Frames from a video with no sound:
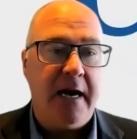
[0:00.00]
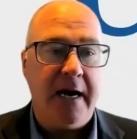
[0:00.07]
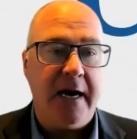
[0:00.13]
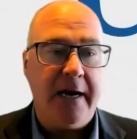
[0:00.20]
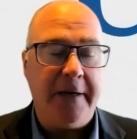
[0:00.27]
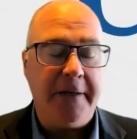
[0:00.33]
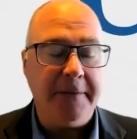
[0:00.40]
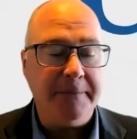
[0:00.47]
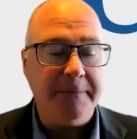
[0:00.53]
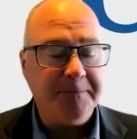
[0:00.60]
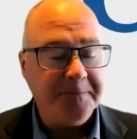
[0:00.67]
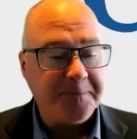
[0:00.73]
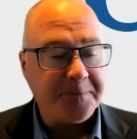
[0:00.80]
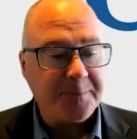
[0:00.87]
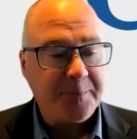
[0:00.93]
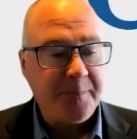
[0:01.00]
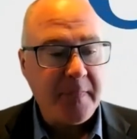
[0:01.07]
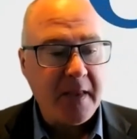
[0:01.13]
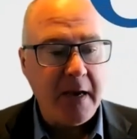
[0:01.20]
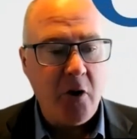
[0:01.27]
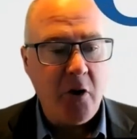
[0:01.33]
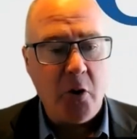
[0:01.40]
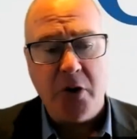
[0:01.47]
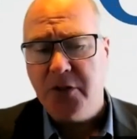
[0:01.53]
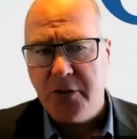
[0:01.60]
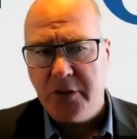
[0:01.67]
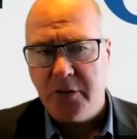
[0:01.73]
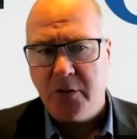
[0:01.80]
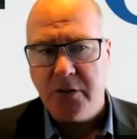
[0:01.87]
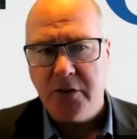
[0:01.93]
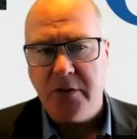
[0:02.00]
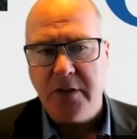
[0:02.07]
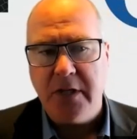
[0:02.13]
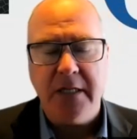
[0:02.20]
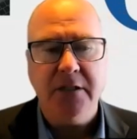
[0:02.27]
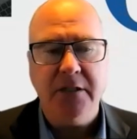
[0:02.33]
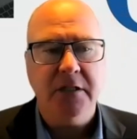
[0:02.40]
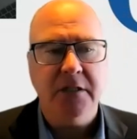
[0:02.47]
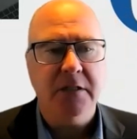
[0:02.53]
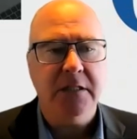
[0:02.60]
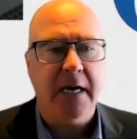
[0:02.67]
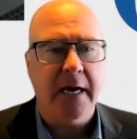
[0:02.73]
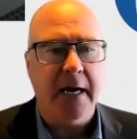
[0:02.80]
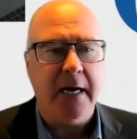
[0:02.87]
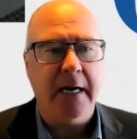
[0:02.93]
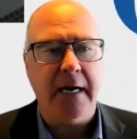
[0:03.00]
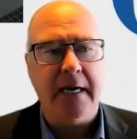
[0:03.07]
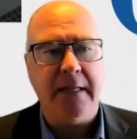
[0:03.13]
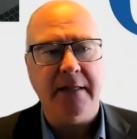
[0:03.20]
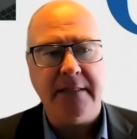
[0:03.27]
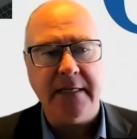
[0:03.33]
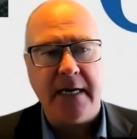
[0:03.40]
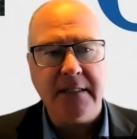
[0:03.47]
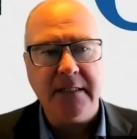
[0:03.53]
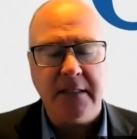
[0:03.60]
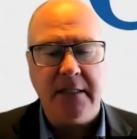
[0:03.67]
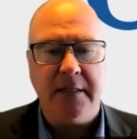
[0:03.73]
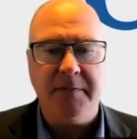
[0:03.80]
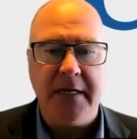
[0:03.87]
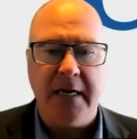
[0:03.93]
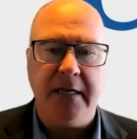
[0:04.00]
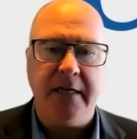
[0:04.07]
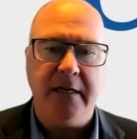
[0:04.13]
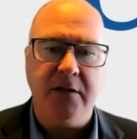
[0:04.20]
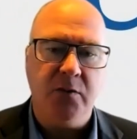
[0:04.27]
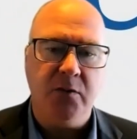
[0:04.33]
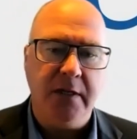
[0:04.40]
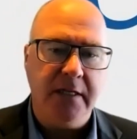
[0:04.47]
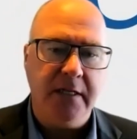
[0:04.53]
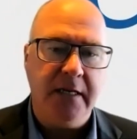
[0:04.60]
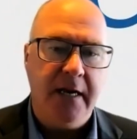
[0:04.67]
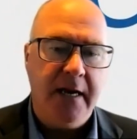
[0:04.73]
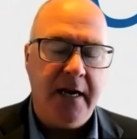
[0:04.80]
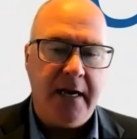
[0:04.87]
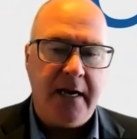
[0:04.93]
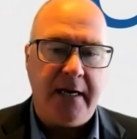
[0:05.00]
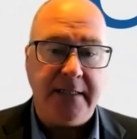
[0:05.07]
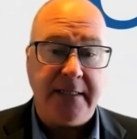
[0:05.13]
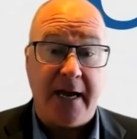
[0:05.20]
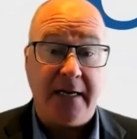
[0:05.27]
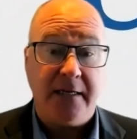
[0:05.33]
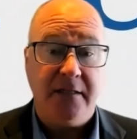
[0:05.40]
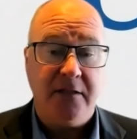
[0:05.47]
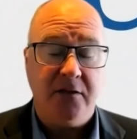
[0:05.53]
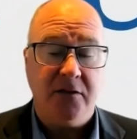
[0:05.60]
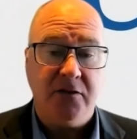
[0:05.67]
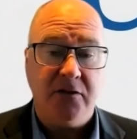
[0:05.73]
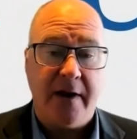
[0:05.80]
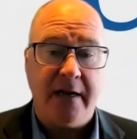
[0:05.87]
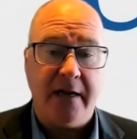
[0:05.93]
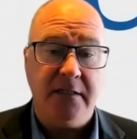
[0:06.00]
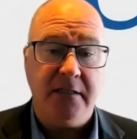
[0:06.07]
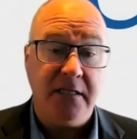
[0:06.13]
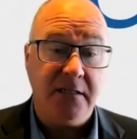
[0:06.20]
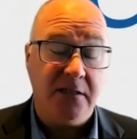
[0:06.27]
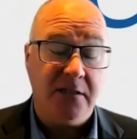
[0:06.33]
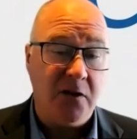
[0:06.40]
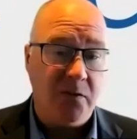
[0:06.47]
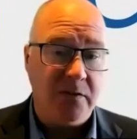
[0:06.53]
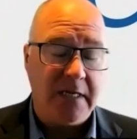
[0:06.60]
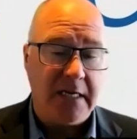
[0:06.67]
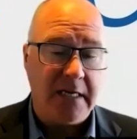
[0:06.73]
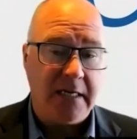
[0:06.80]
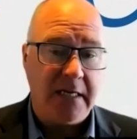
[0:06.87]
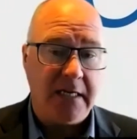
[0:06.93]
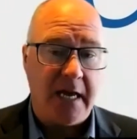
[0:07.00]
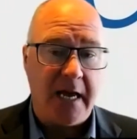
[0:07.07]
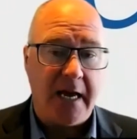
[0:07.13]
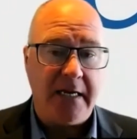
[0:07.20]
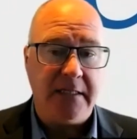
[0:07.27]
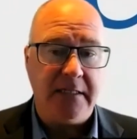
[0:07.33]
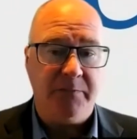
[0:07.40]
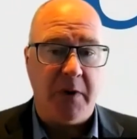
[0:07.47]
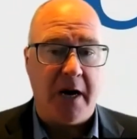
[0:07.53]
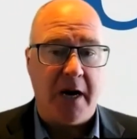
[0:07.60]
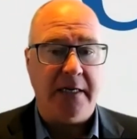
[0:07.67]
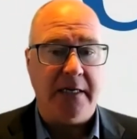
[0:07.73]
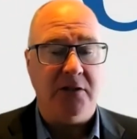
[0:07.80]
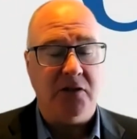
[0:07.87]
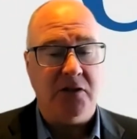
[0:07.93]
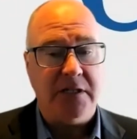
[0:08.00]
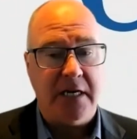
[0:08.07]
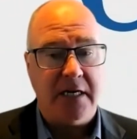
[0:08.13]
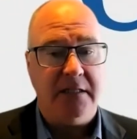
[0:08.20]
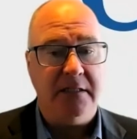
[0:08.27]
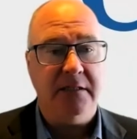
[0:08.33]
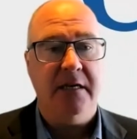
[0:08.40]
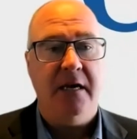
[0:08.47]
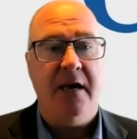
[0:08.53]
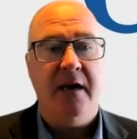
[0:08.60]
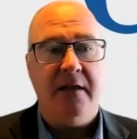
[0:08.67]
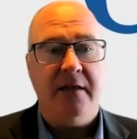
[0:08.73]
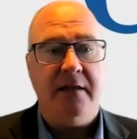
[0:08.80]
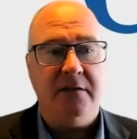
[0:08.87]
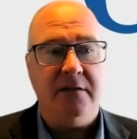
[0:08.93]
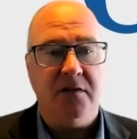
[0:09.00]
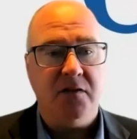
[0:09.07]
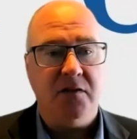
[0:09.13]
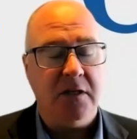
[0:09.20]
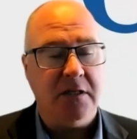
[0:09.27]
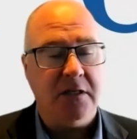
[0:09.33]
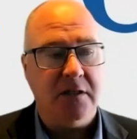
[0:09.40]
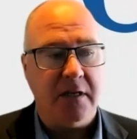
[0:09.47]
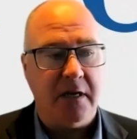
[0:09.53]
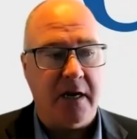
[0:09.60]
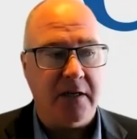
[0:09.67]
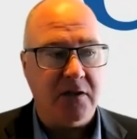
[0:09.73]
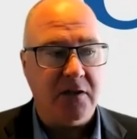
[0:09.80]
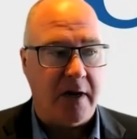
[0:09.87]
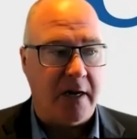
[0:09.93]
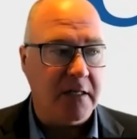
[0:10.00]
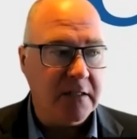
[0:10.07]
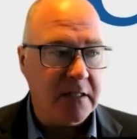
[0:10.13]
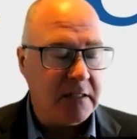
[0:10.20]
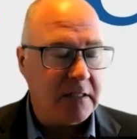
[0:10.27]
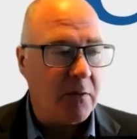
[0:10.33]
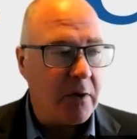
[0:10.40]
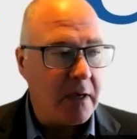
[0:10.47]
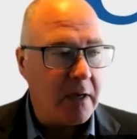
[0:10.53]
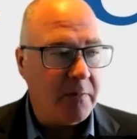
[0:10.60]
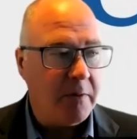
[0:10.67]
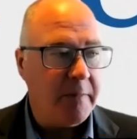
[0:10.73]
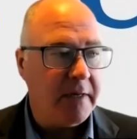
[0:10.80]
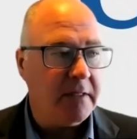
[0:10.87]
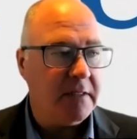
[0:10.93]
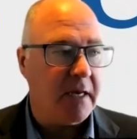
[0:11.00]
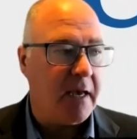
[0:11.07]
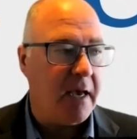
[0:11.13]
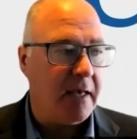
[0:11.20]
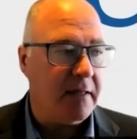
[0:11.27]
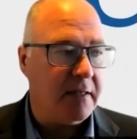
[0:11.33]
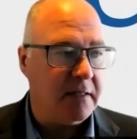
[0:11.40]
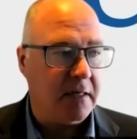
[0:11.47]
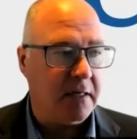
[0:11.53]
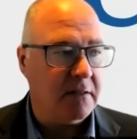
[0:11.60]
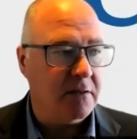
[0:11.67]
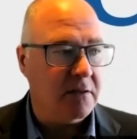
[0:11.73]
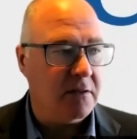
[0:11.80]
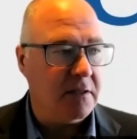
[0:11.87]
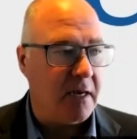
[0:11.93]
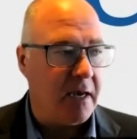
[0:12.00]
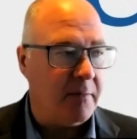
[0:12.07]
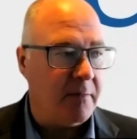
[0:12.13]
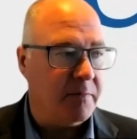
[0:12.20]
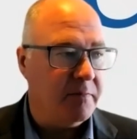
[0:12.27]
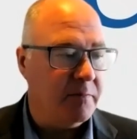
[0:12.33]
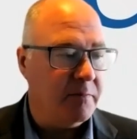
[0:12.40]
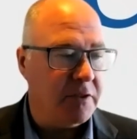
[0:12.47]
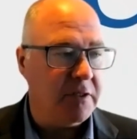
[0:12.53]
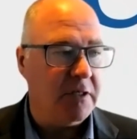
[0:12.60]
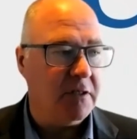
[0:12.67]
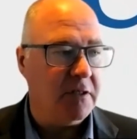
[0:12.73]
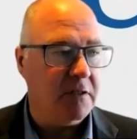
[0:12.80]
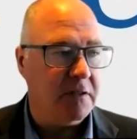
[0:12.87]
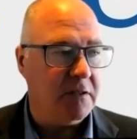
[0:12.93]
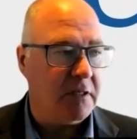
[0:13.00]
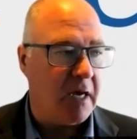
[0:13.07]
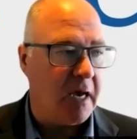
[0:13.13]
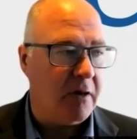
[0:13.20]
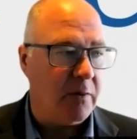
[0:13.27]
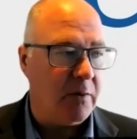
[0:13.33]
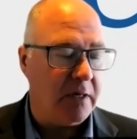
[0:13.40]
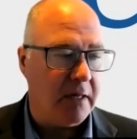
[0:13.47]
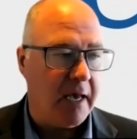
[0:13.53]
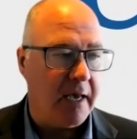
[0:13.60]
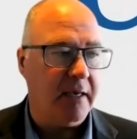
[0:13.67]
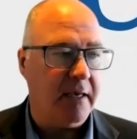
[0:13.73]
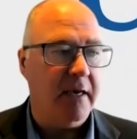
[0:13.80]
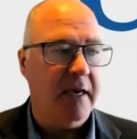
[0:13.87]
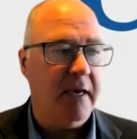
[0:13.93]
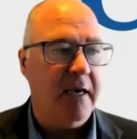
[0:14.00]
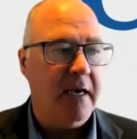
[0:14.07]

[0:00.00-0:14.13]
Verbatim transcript: Uh, um, or do your own due diligence. Uh, and the tactical update is really a tactical strategy, so don't take it as buys or sells. This is just uh, strategies that we implement and the sectors and positions we like